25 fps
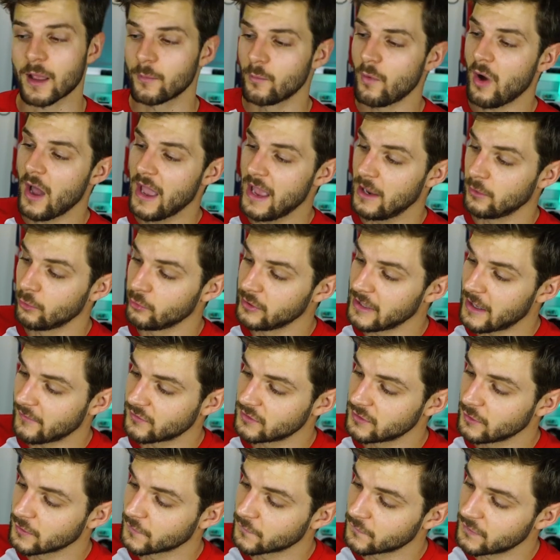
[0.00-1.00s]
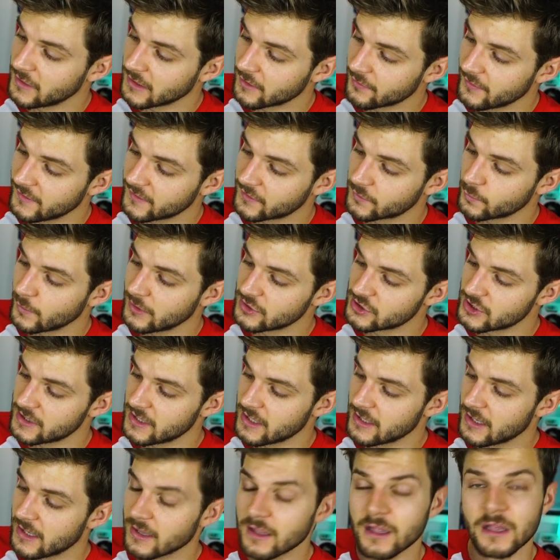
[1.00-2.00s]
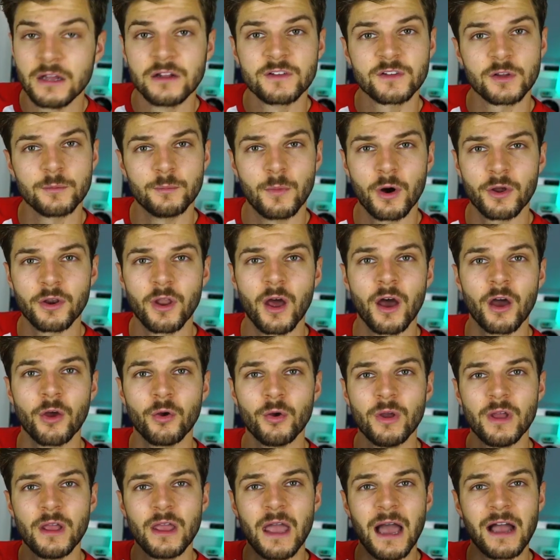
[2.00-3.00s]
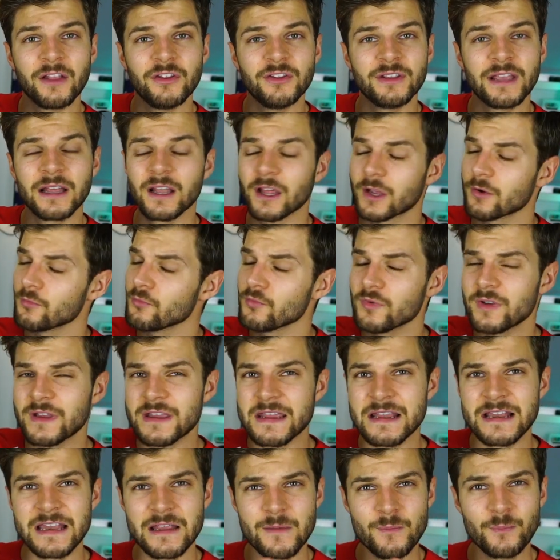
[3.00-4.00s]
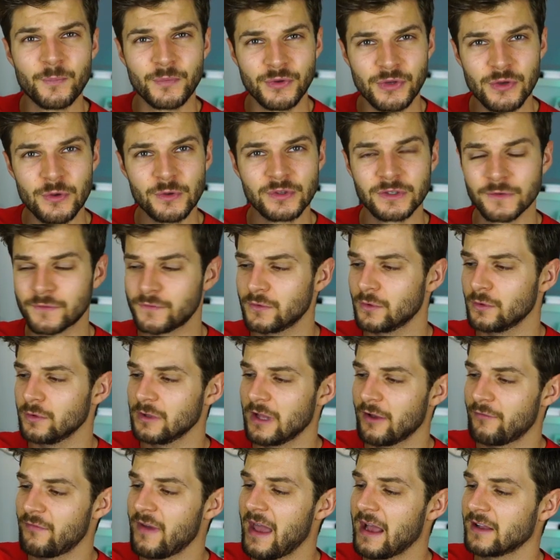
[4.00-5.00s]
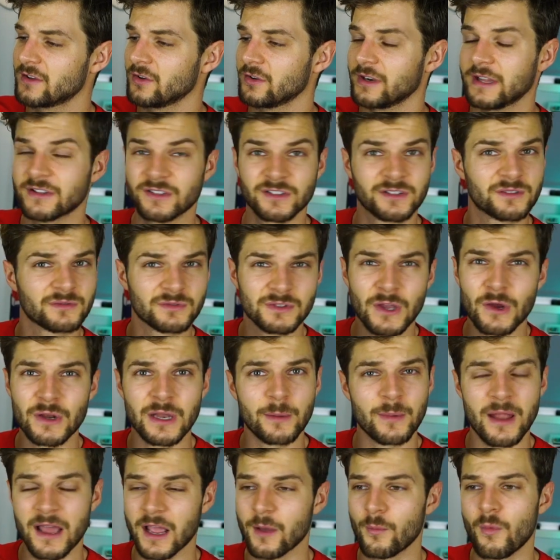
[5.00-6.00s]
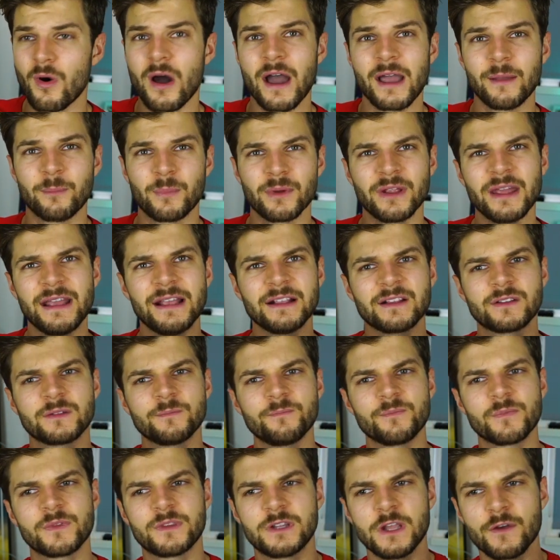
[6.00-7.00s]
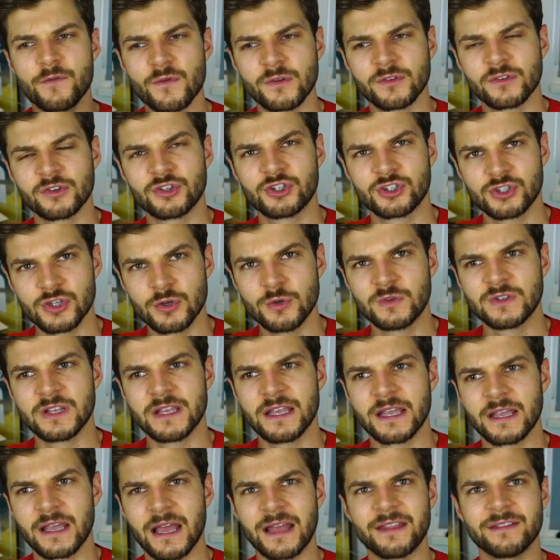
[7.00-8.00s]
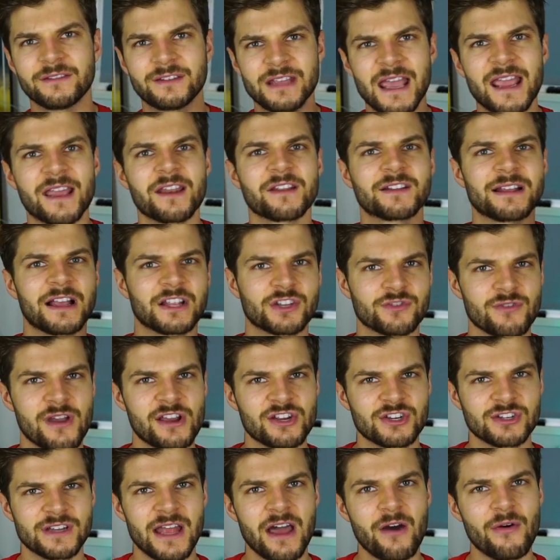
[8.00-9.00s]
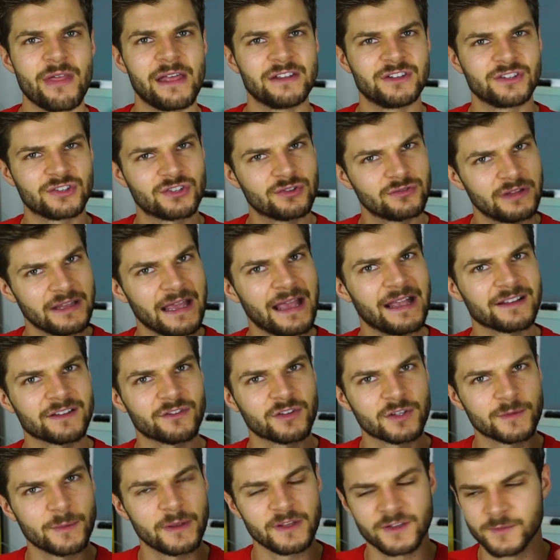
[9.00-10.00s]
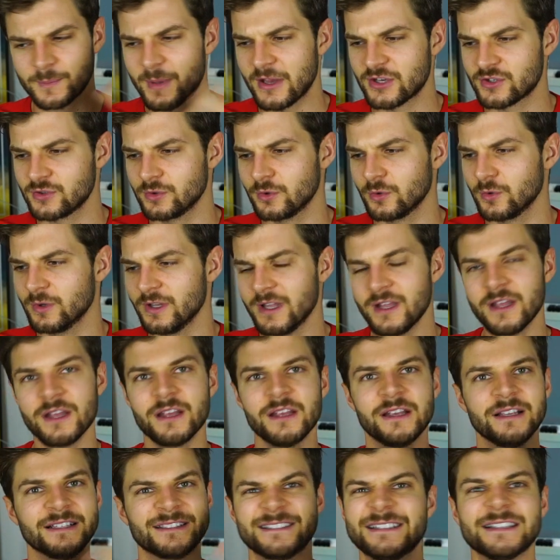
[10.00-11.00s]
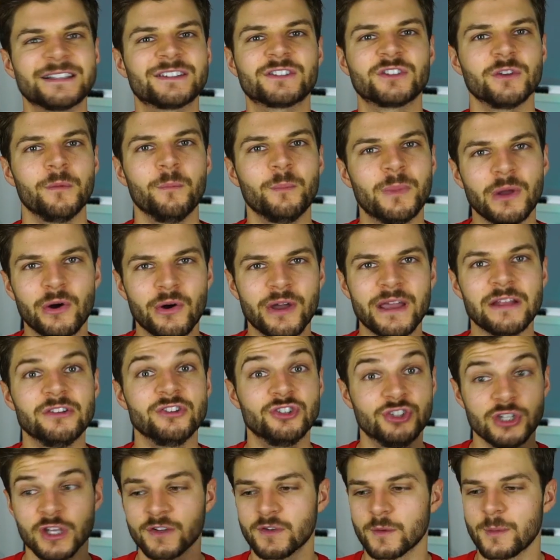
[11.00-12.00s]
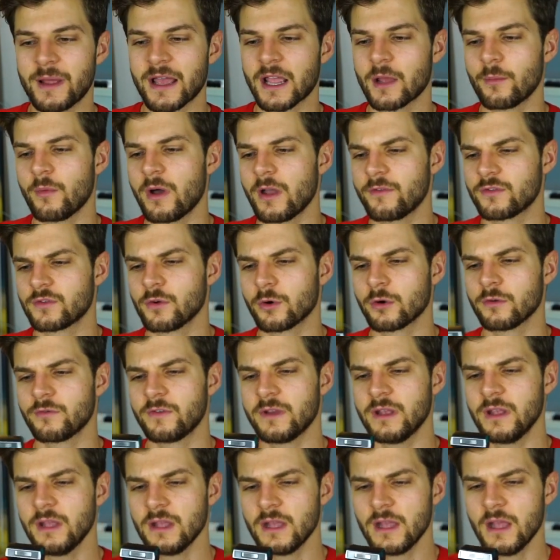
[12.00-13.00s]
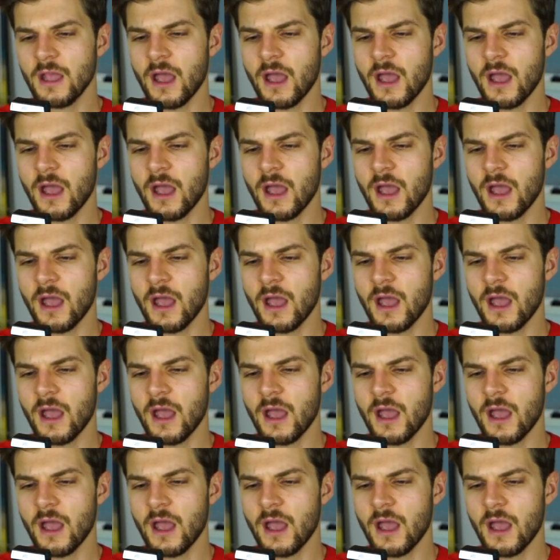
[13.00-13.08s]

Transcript: and white, and all you have to do is flick this switch here to mono, and you get like a really beautiful effect on it, just totally black and white, but it's different to shooting and taking the saturation out. It has a special system built in just for black and white photography.